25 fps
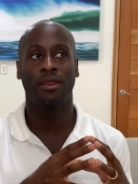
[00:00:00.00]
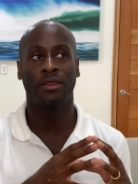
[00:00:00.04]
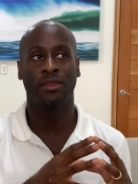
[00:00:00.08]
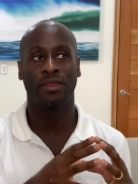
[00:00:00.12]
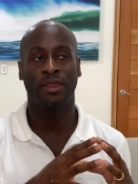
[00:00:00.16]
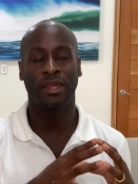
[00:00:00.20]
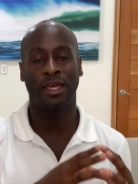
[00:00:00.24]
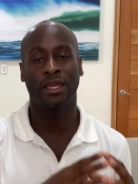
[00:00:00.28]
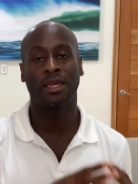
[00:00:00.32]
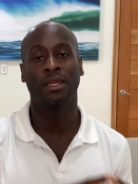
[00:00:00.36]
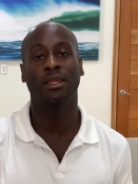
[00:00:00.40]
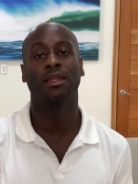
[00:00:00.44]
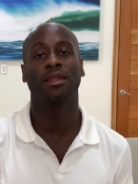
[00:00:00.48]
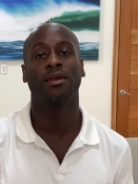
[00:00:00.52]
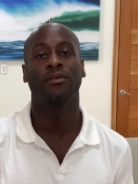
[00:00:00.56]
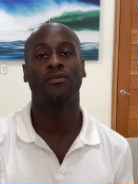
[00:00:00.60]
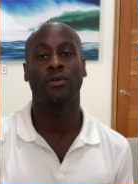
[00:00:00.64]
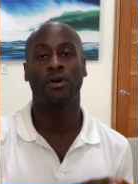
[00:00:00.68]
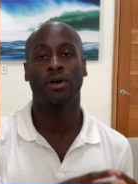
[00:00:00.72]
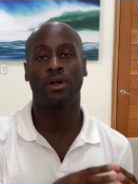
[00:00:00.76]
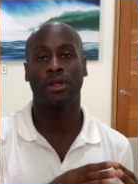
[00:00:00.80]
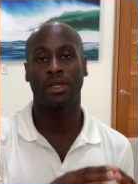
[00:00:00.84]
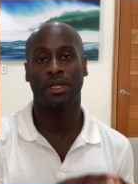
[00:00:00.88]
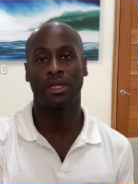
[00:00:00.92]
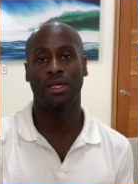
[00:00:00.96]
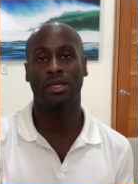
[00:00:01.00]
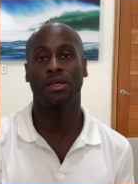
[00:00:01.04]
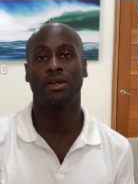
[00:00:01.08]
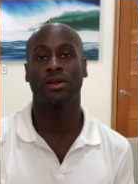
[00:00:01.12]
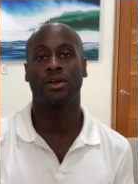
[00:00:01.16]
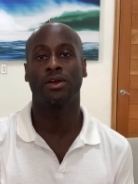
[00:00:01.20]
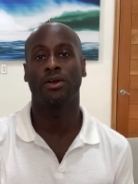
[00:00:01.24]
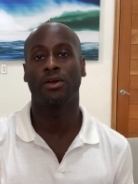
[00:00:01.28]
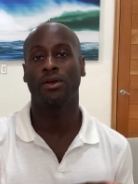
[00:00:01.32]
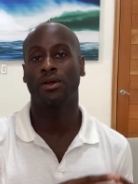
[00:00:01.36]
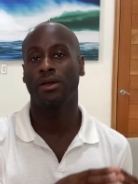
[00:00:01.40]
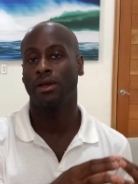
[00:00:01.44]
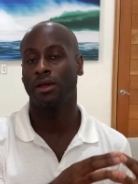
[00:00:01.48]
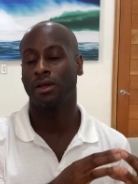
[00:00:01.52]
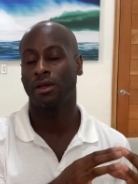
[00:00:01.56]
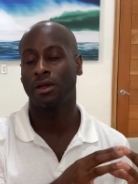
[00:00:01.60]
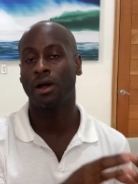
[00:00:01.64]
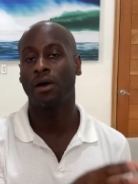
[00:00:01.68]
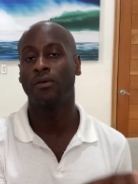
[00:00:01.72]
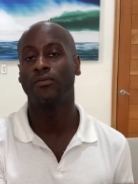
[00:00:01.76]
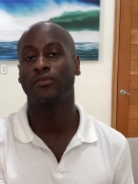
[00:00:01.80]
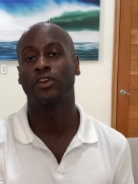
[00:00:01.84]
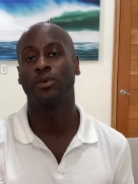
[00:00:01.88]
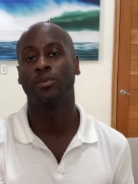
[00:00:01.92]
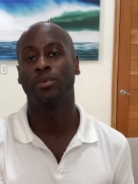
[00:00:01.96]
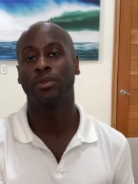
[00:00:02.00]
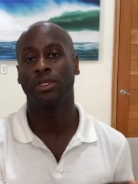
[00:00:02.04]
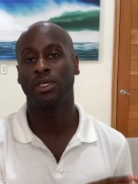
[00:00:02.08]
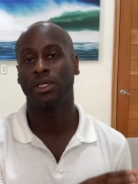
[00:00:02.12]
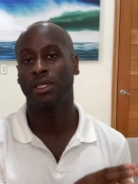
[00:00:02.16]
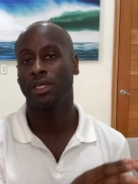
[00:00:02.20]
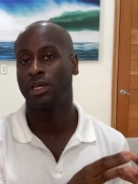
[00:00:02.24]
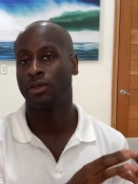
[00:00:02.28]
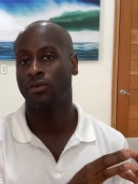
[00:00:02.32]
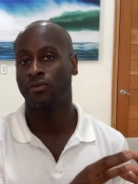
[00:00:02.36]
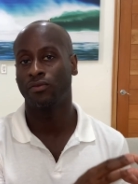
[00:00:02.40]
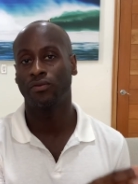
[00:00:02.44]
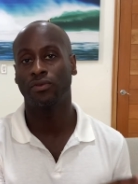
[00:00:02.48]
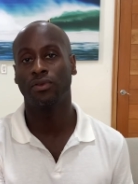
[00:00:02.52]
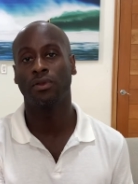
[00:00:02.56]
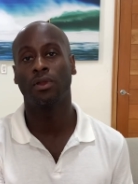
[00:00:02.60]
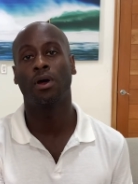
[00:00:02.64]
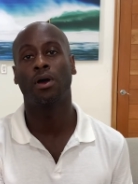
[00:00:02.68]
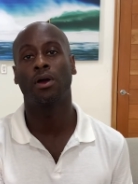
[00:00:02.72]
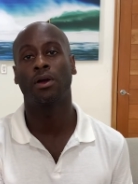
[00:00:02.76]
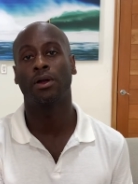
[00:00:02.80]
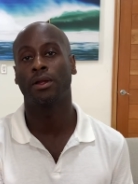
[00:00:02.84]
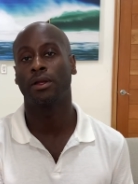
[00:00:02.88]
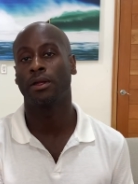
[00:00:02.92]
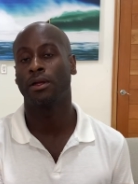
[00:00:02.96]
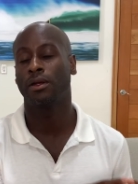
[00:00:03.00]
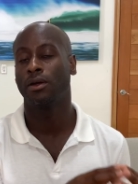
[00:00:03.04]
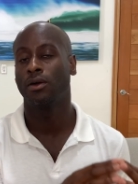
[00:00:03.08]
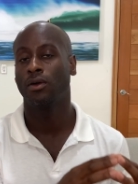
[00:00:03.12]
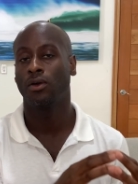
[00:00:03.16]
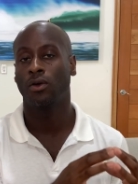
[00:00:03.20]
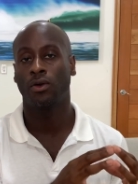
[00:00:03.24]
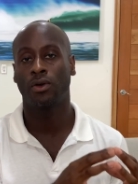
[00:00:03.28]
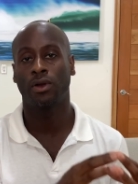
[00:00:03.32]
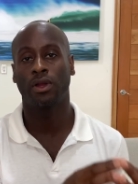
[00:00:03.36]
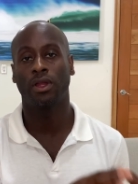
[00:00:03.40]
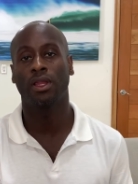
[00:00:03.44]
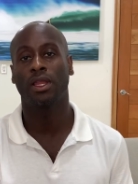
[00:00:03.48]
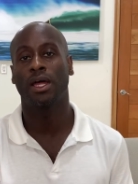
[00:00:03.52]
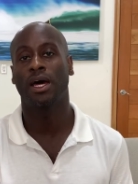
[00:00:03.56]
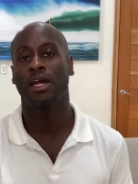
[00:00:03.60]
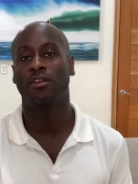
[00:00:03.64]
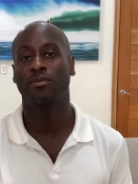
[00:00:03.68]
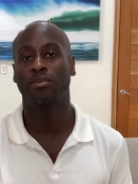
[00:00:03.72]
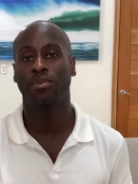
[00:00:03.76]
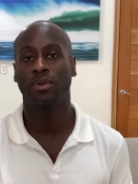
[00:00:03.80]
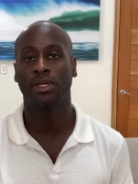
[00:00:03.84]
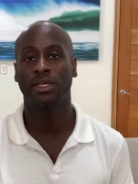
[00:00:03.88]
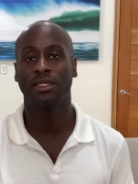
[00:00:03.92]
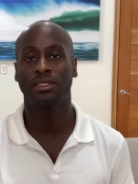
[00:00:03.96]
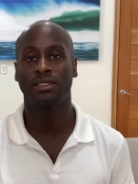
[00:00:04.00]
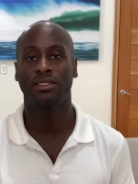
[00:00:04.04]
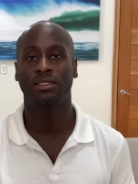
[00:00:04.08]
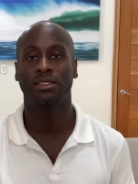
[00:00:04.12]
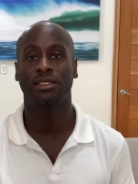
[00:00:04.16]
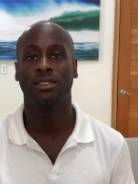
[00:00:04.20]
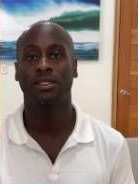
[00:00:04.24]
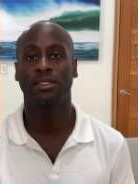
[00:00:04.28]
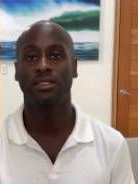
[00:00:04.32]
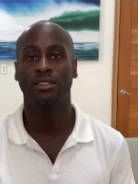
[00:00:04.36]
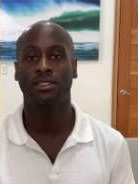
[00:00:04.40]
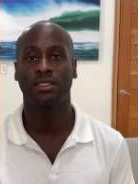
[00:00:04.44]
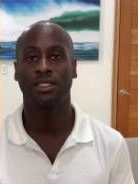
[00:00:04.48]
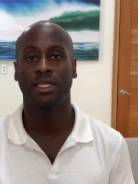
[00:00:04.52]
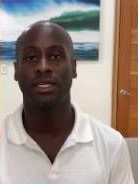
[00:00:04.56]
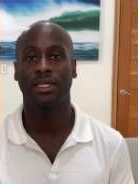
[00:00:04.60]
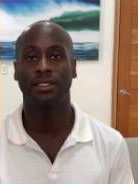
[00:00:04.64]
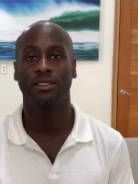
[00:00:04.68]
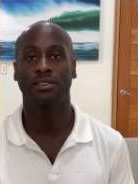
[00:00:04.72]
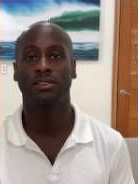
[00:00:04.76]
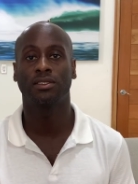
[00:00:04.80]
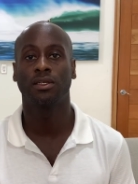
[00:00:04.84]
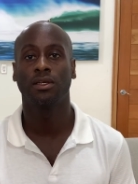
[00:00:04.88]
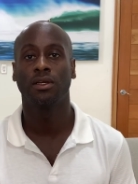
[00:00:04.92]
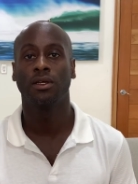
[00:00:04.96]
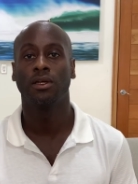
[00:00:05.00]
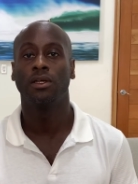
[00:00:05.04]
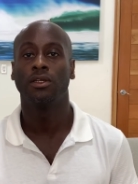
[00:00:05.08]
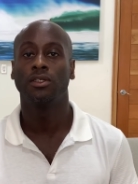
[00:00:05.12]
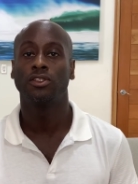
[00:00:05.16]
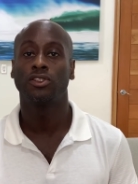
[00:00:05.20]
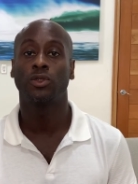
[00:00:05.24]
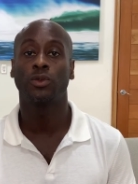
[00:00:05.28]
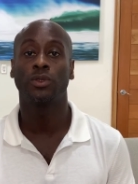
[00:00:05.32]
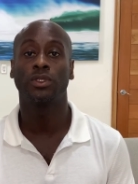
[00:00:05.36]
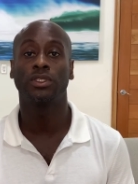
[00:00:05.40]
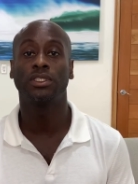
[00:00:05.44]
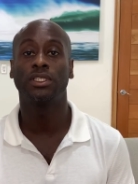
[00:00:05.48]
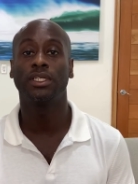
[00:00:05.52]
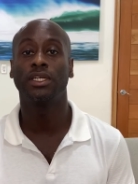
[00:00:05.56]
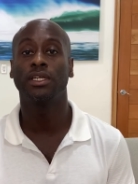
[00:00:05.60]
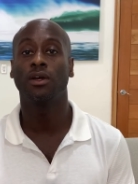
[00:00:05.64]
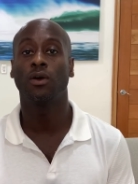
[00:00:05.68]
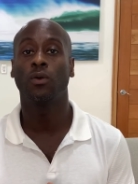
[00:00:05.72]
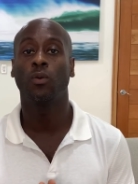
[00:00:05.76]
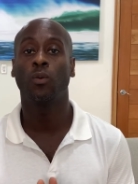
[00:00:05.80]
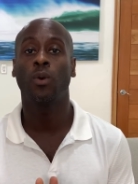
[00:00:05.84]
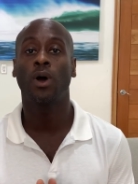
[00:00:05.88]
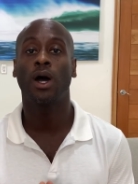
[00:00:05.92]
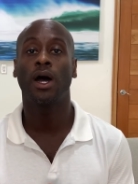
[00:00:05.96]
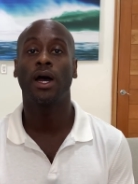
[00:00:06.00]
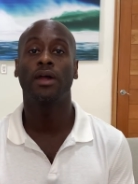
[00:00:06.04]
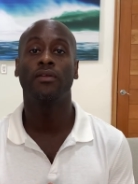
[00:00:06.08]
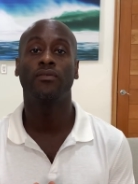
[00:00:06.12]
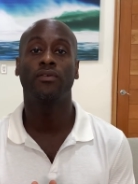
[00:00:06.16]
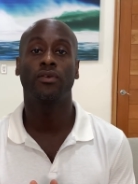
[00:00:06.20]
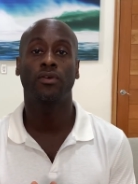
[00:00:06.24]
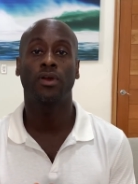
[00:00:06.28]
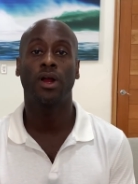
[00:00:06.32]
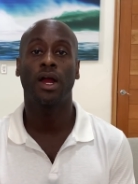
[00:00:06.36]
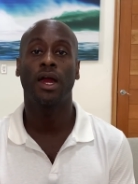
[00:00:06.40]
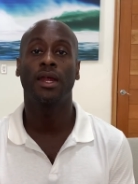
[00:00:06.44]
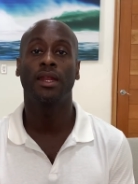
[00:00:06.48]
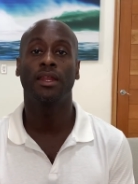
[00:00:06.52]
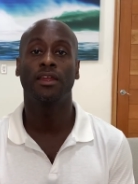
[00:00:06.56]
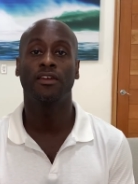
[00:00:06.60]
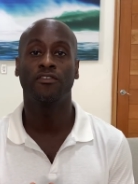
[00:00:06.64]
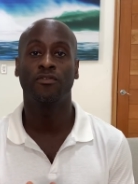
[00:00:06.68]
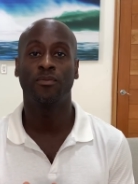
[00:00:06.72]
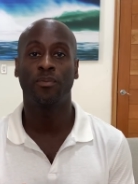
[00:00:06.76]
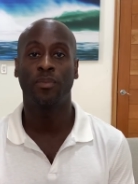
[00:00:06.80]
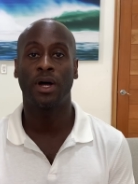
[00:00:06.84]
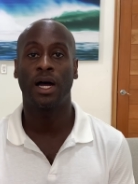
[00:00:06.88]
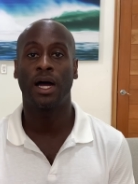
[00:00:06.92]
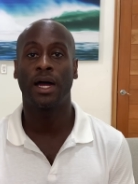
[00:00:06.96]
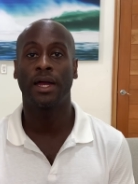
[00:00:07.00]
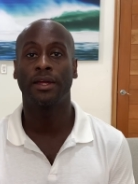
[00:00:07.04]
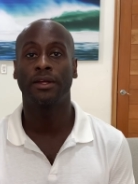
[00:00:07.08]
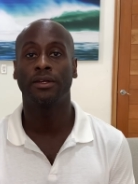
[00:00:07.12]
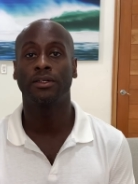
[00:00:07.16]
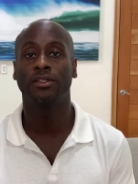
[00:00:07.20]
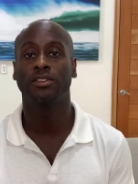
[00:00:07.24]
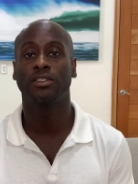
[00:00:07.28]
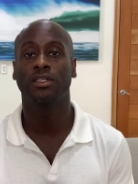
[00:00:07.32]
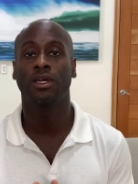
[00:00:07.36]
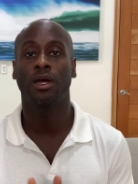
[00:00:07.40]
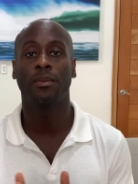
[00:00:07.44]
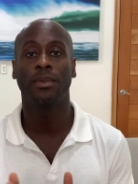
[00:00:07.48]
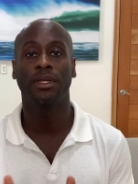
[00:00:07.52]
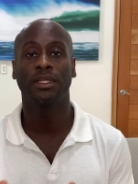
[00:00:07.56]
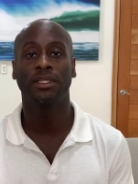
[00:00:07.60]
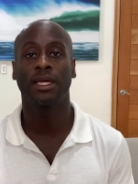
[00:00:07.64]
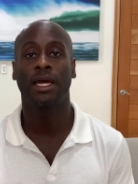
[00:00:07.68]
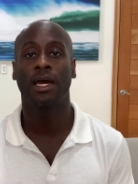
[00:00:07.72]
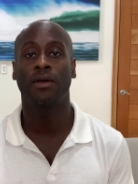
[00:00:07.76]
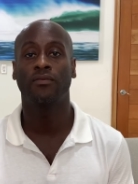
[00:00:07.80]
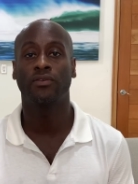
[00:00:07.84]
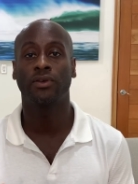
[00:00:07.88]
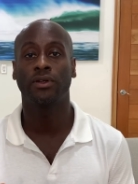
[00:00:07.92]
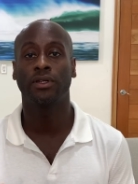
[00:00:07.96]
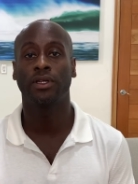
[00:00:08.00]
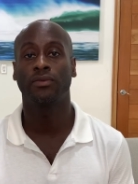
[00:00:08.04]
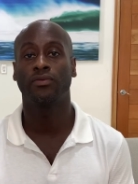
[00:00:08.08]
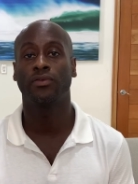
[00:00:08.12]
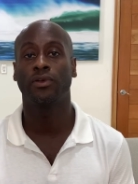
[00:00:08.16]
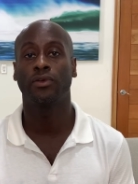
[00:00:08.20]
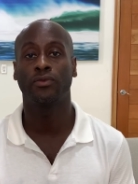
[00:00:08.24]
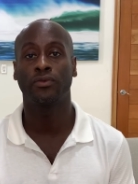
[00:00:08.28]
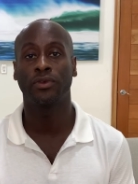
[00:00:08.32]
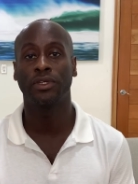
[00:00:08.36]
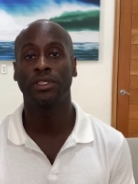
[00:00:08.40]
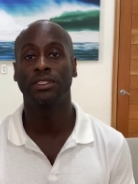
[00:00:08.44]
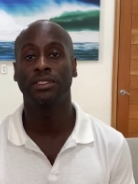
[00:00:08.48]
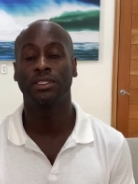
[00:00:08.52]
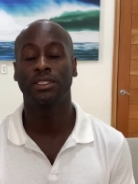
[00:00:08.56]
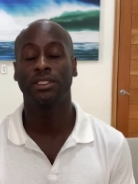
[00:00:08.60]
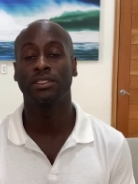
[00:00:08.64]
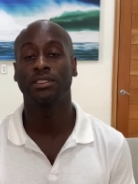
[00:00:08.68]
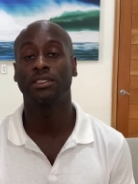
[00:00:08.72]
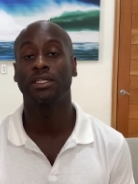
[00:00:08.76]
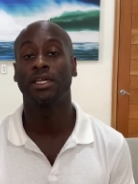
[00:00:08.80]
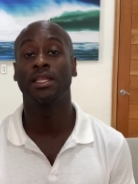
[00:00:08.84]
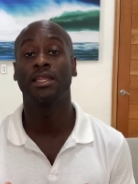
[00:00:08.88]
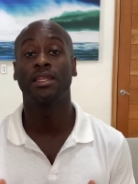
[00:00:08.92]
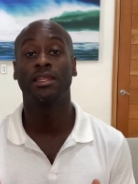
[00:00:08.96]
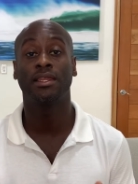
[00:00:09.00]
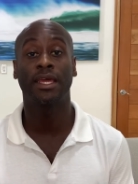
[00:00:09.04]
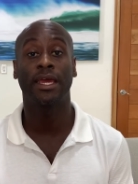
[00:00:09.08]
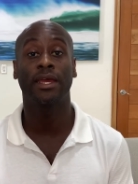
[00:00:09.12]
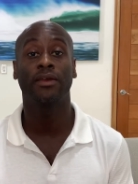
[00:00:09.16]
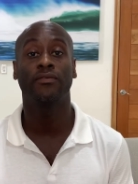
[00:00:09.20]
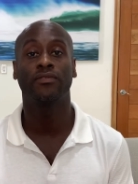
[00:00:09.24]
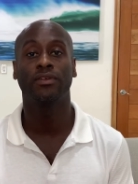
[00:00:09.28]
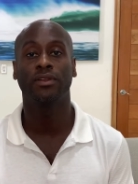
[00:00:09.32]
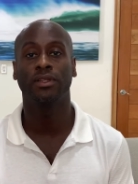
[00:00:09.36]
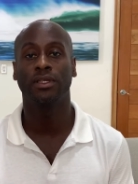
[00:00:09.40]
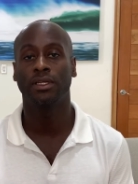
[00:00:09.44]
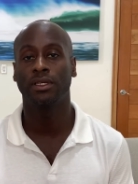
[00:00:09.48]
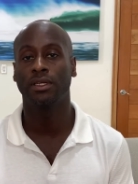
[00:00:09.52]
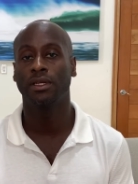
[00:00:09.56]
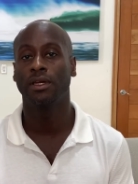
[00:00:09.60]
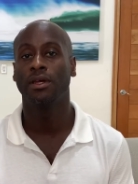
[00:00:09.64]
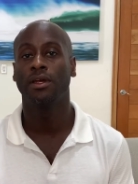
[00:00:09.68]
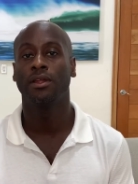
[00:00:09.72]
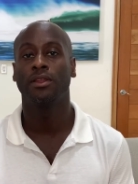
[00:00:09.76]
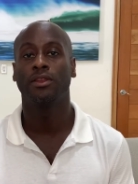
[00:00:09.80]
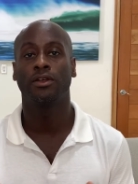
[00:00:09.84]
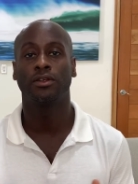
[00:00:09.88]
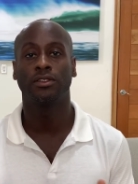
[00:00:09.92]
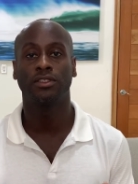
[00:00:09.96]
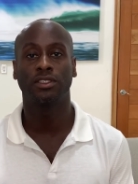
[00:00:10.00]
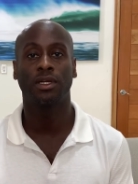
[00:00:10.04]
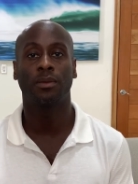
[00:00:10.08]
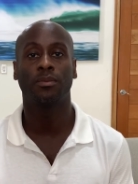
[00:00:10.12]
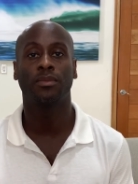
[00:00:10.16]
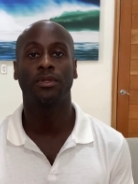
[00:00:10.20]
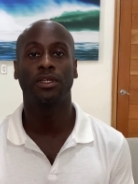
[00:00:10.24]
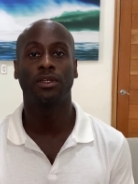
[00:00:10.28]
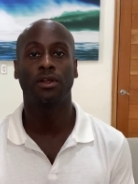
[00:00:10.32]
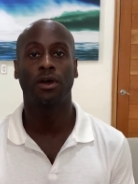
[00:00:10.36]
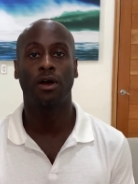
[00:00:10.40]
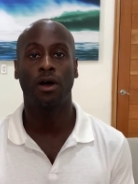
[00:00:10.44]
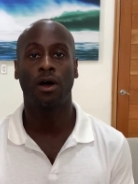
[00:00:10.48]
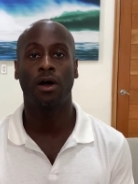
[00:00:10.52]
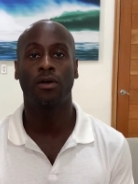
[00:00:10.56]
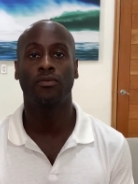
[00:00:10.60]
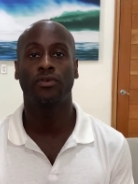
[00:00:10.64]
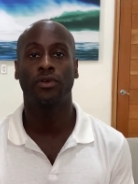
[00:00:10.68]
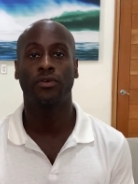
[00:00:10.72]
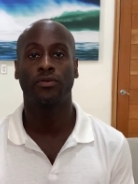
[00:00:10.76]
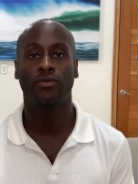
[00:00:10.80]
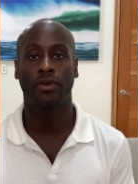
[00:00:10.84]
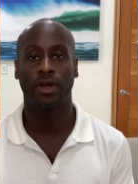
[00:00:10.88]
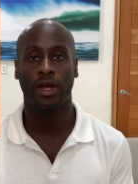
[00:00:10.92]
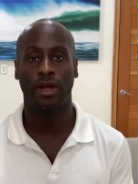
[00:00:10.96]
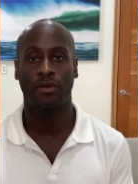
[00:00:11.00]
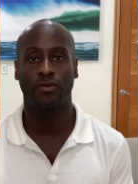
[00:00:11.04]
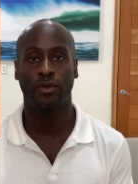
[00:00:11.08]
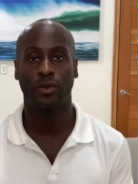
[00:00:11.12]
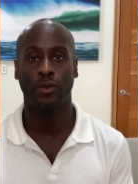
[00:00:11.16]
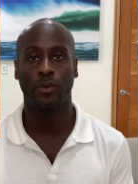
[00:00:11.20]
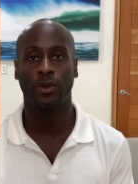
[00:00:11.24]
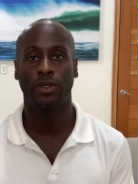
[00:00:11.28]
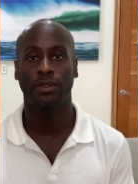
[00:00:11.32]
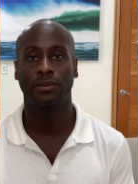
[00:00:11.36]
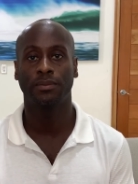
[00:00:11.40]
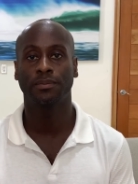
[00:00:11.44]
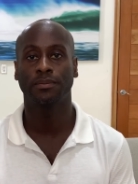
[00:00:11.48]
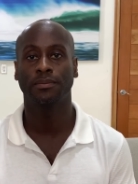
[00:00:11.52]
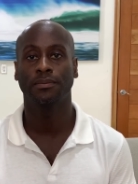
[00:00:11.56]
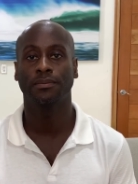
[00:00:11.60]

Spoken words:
they can live on here comfortably in Florida or in a lot of places in the States. So we're seeing a wide variety of buyers coming down for different reasons, and thankfully, there's something to offer for everyone.